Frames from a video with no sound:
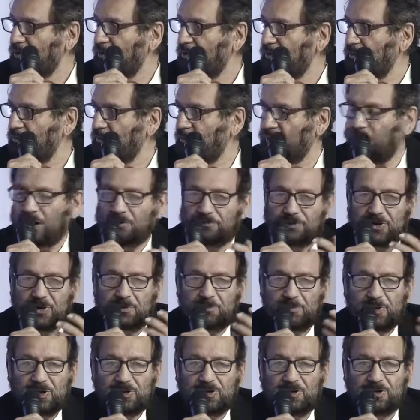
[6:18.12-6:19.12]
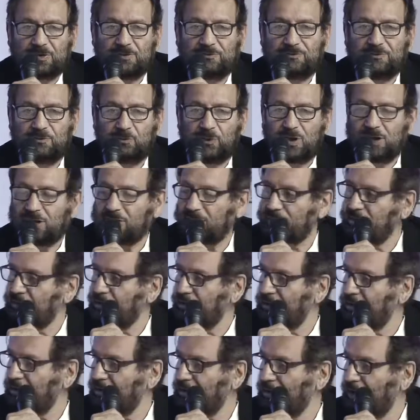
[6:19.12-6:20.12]
We have a completely different world.
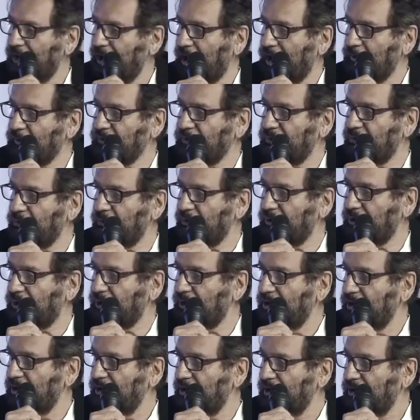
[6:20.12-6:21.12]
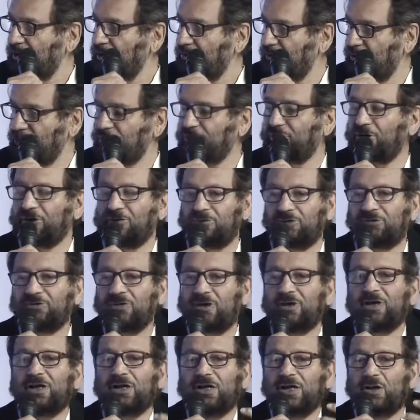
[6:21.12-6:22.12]
Absolutely. The changes
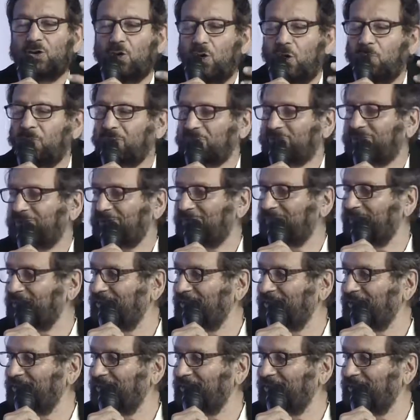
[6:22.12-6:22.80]
are enormous.